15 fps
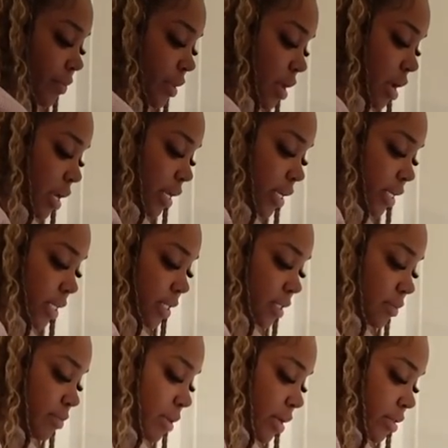Y'all, I did
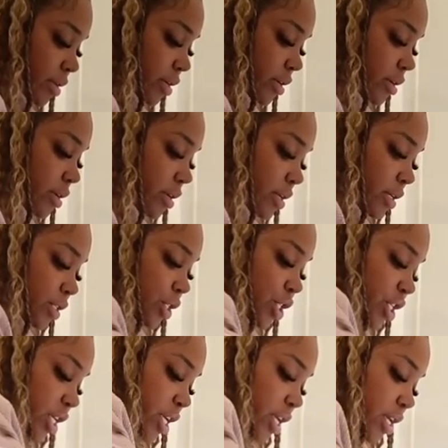smothered
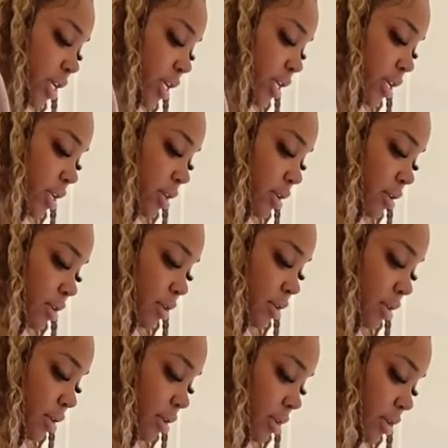chicken
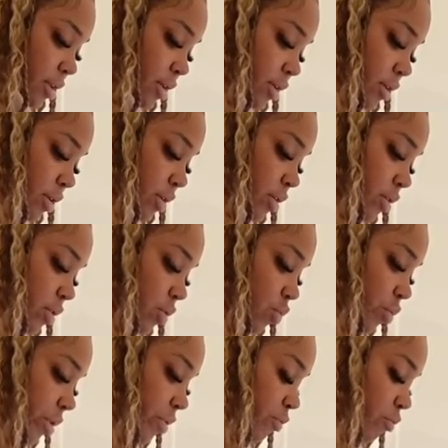
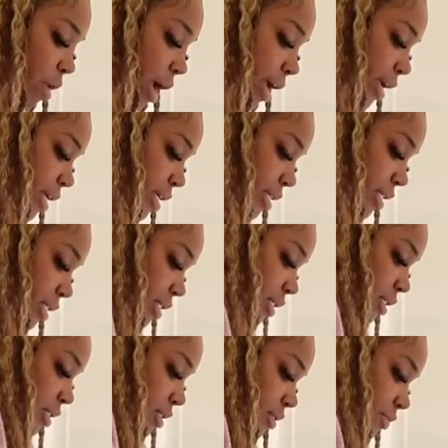with
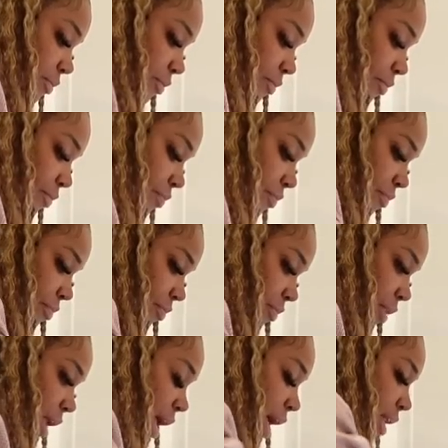rice.
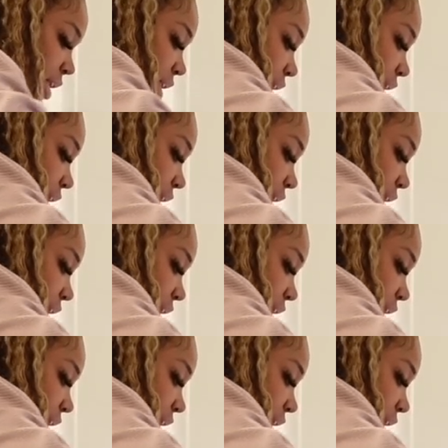I did